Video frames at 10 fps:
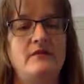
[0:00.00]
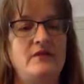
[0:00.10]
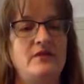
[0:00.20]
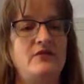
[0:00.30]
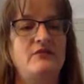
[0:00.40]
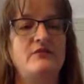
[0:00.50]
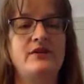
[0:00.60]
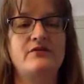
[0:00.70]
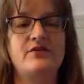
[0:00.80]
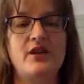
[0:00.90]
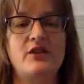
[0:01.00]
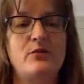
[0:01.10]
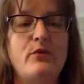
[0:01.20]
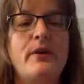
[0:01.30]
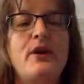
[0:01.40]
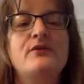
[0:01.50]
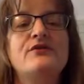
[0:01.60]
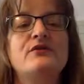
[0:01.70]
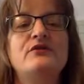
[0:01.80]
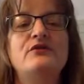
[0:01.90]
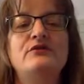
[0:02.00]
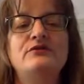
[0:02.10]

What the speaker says: to understand the proposal.